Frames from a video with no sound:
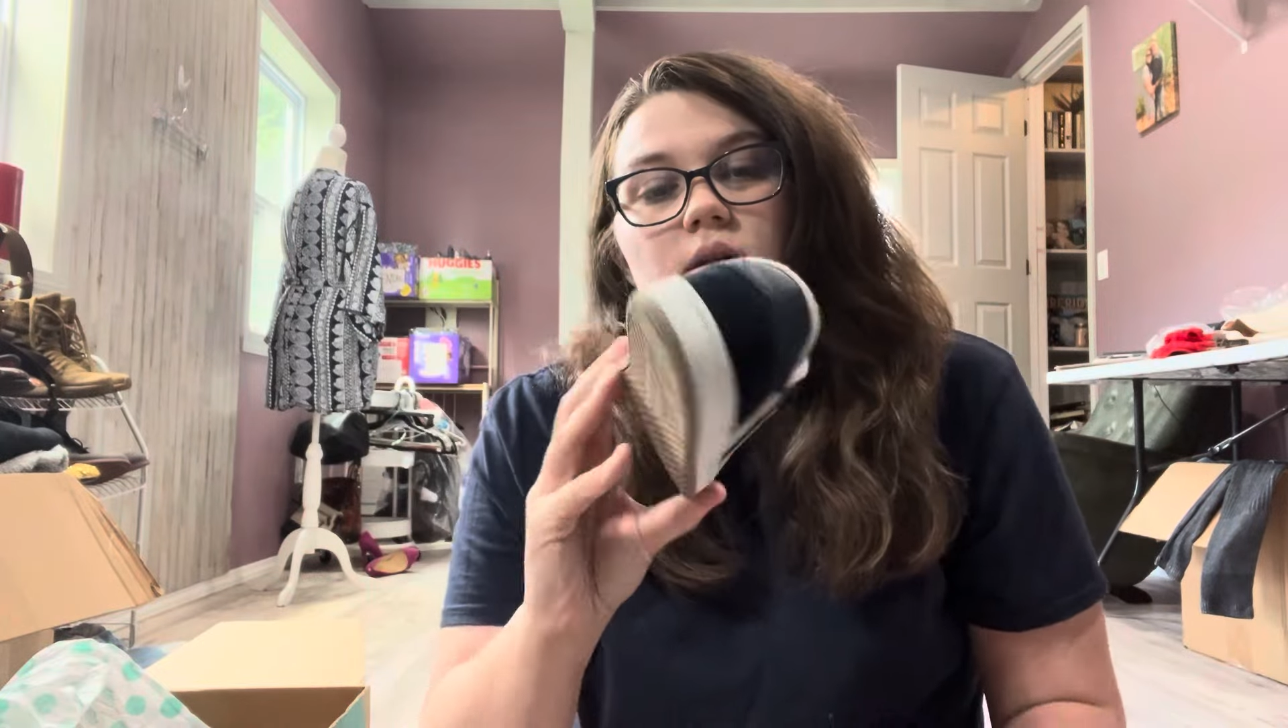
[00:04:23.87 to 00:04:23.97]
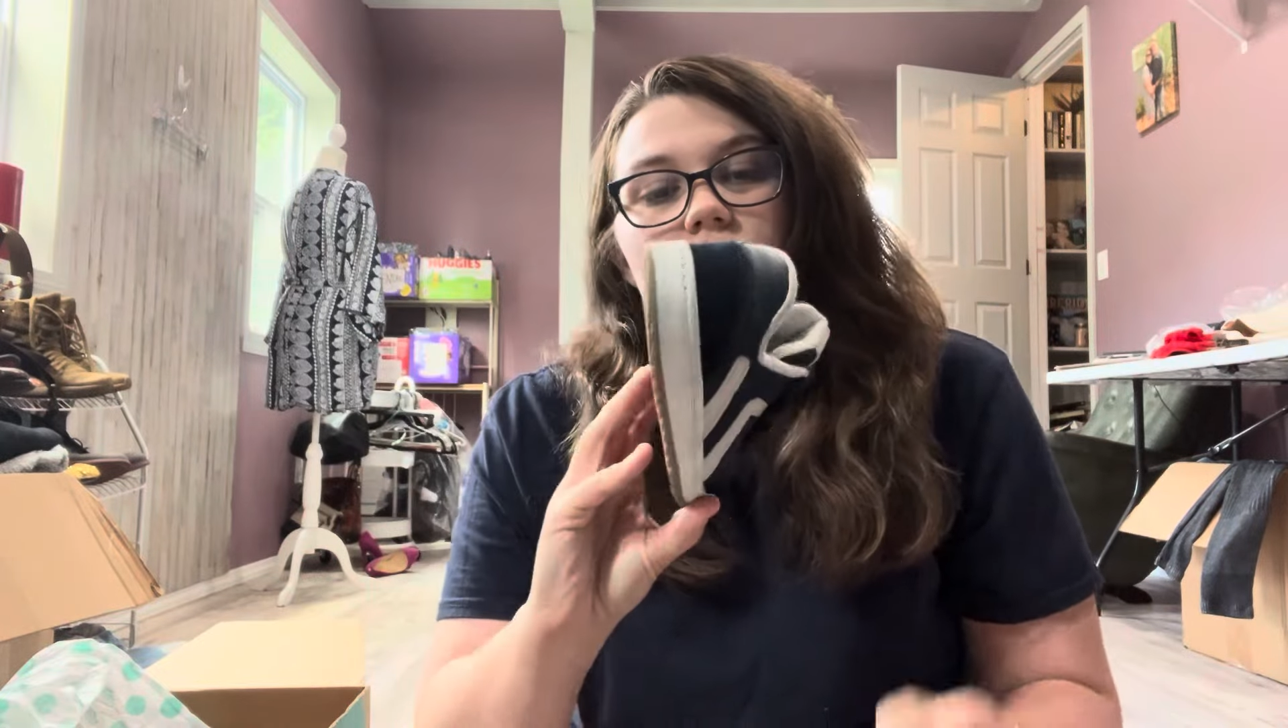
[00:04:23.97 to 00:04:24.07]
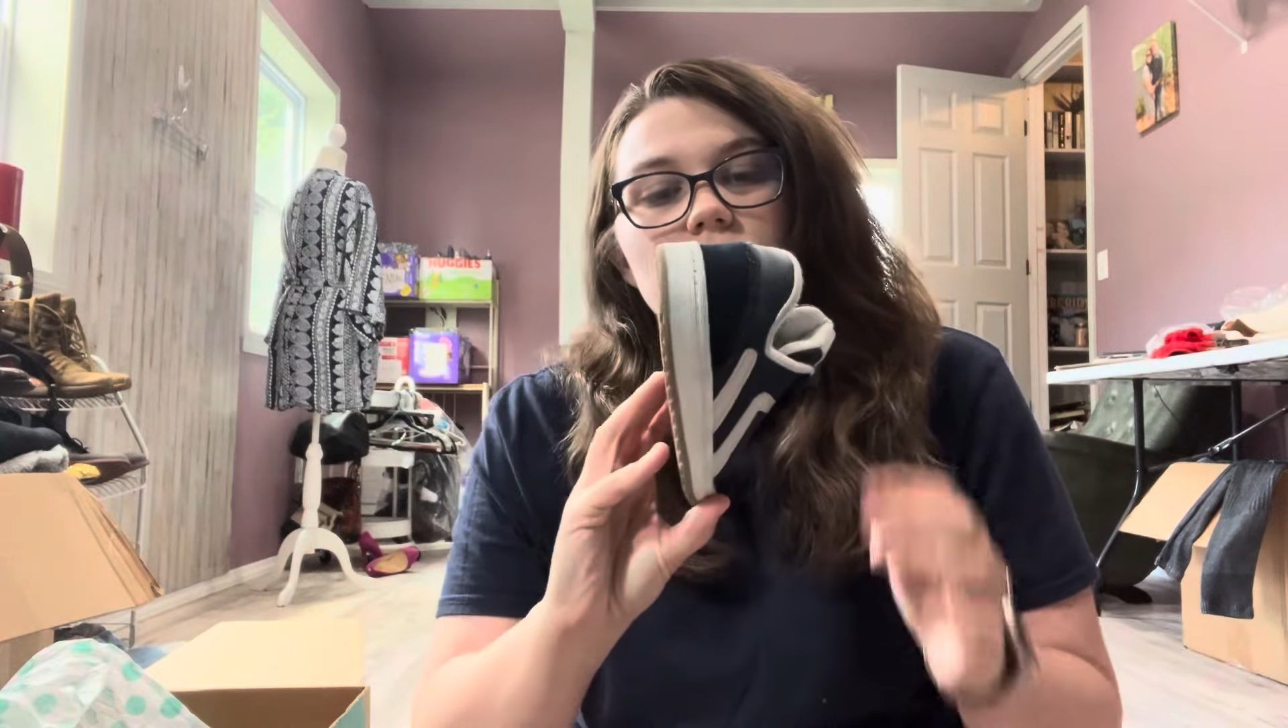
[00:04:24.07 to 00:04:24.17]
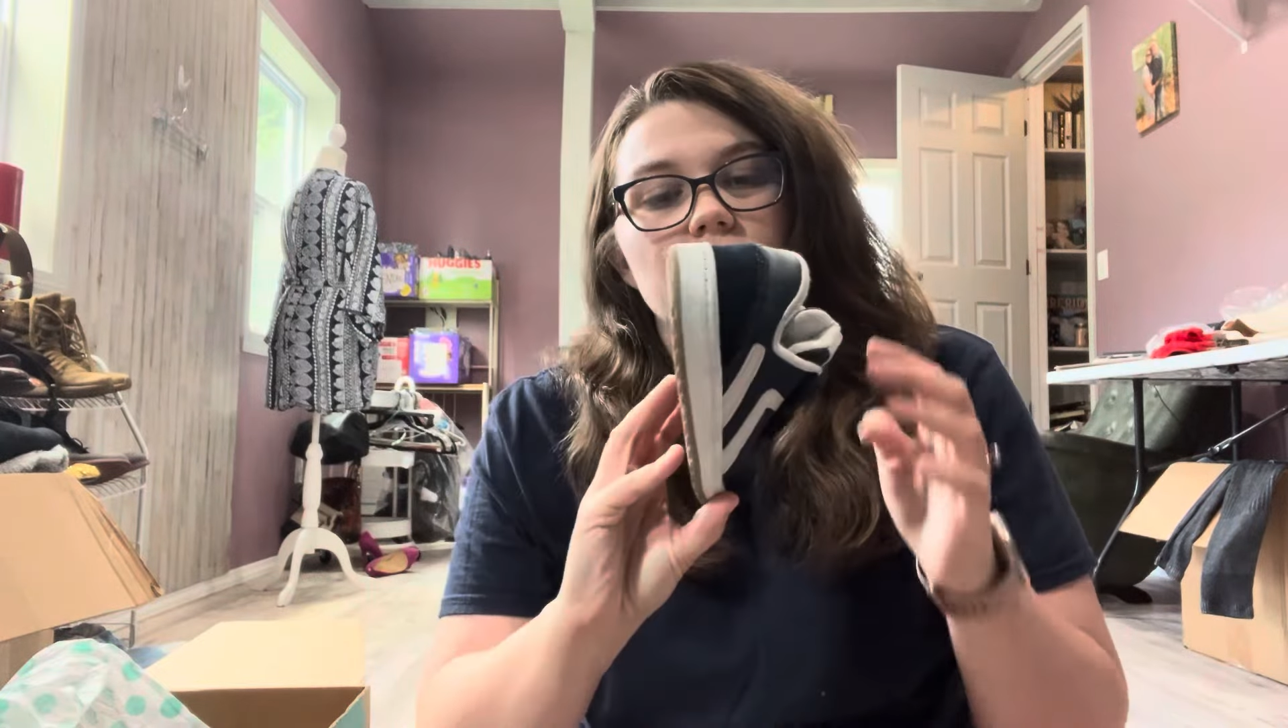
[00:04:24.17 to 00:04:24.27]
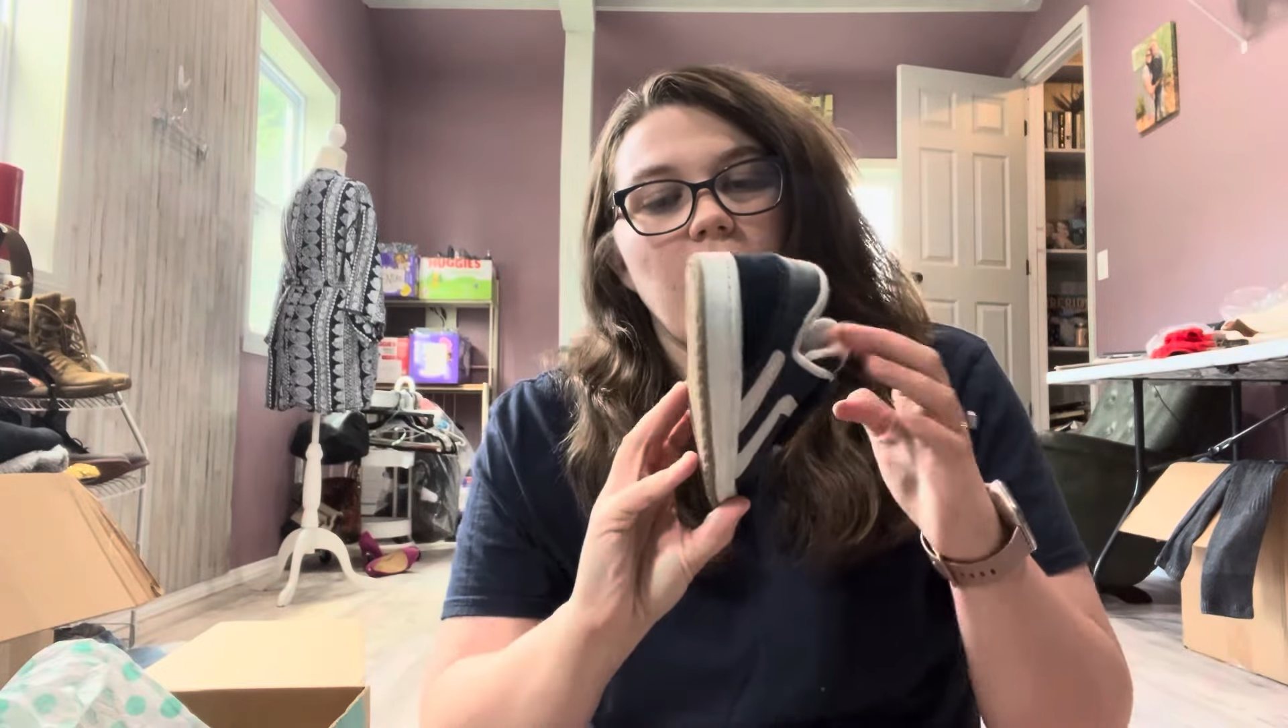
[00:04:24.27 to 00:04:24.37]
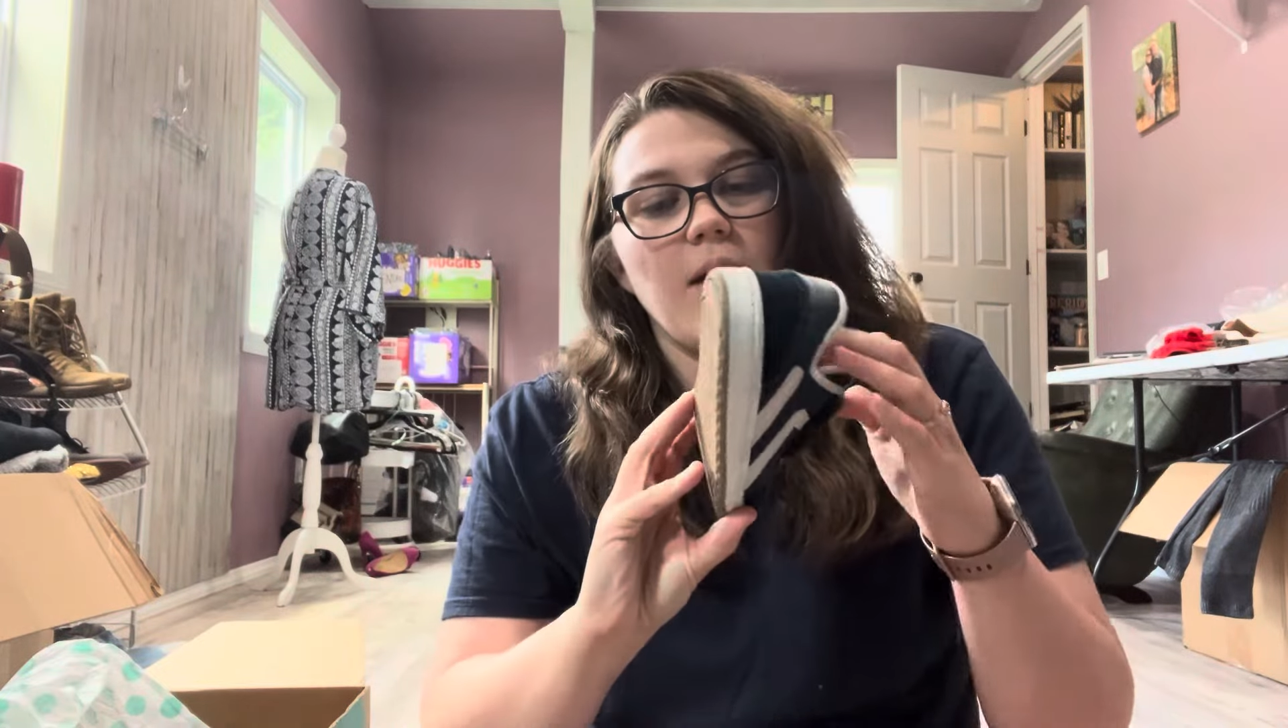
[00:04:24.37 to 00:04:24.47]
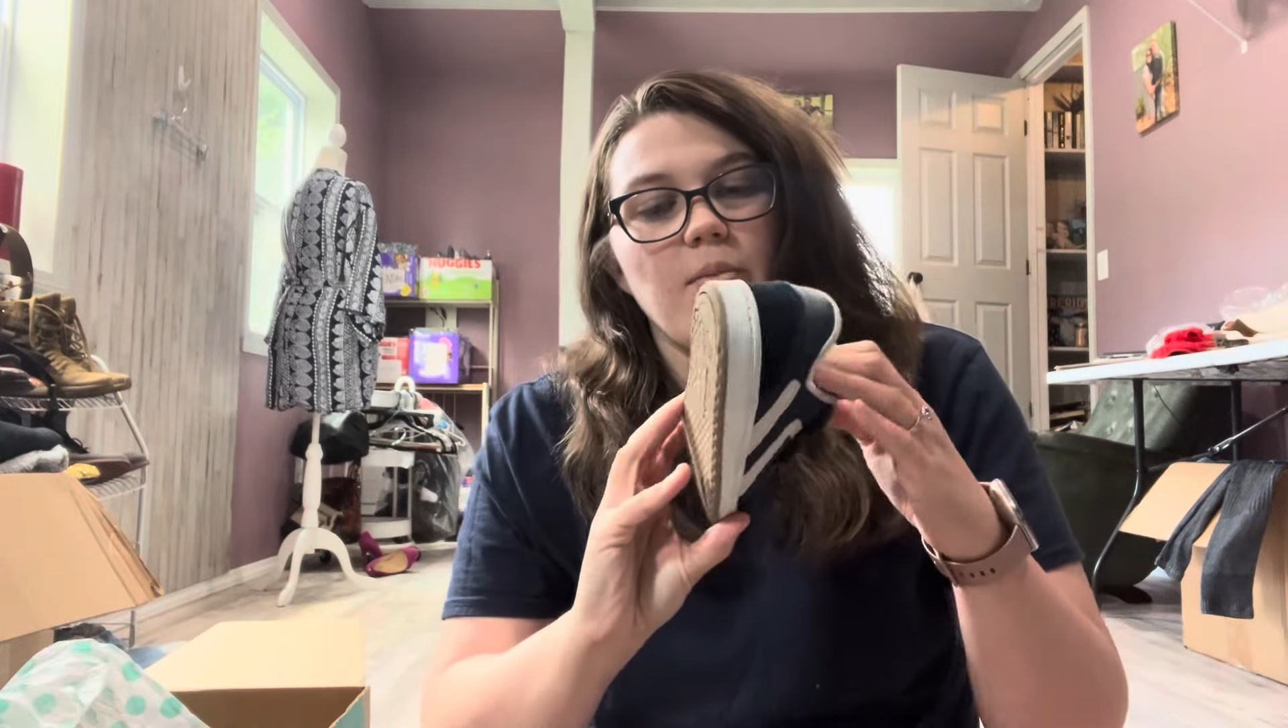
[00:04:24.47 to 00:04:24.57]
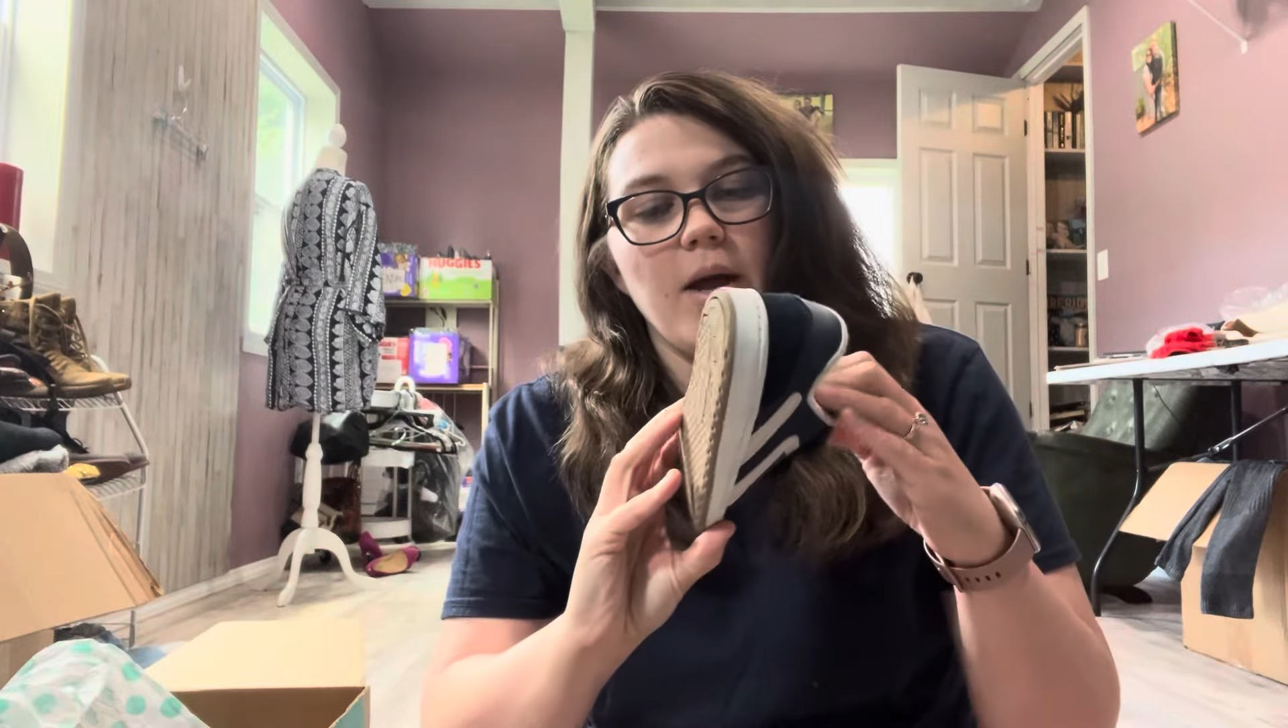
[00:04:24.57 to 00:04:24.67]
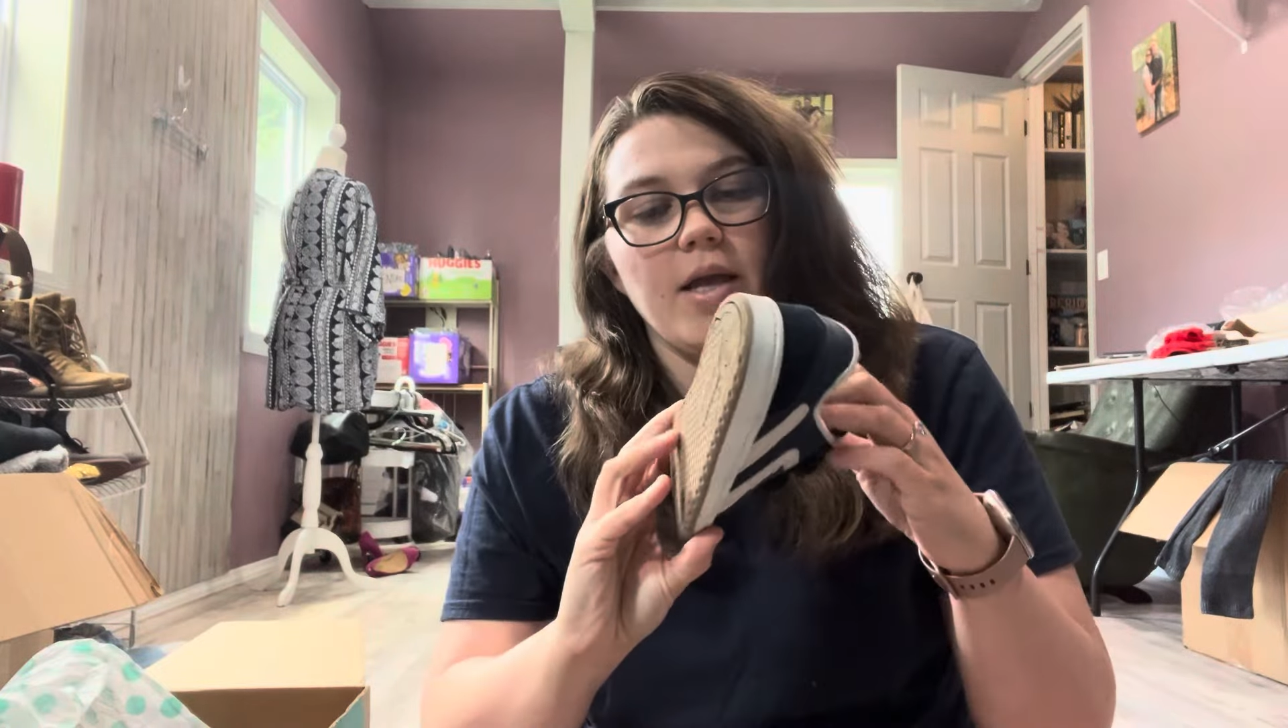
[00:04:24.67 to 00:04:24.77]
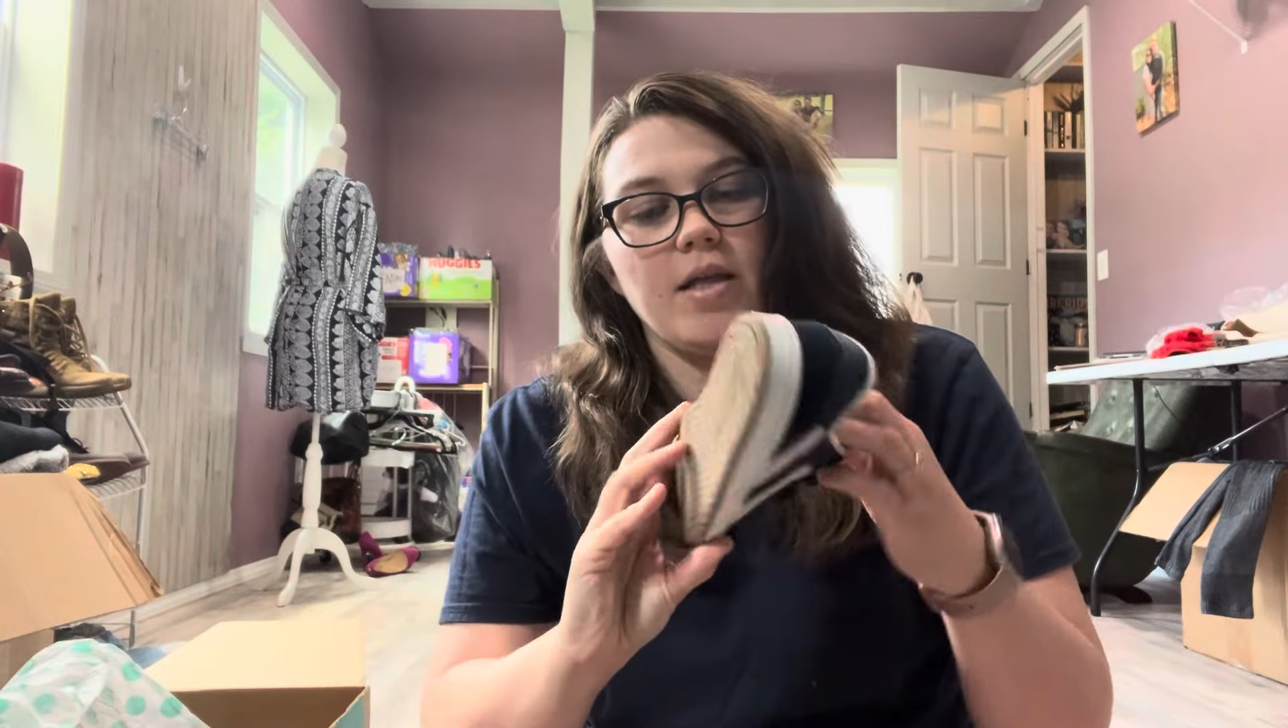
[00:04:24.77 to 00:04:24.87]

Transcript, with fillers: These, I might